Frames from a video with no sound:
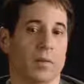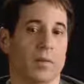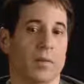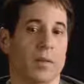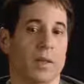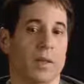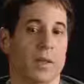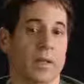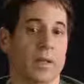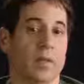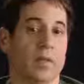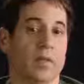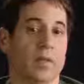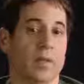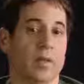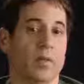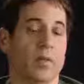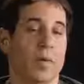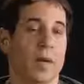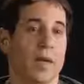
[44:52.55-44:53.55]
we
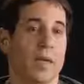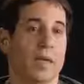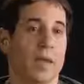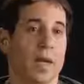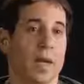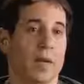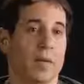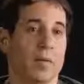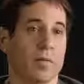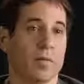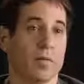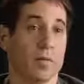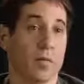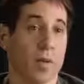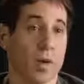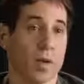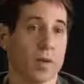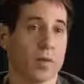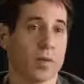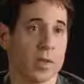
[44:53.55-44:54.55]
lived and the way life
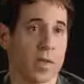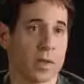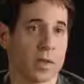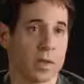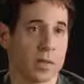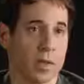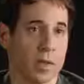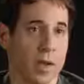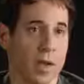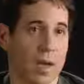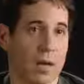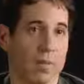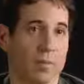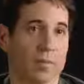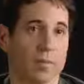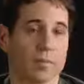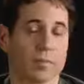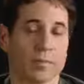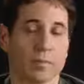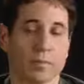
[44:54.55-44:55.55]
was at the time.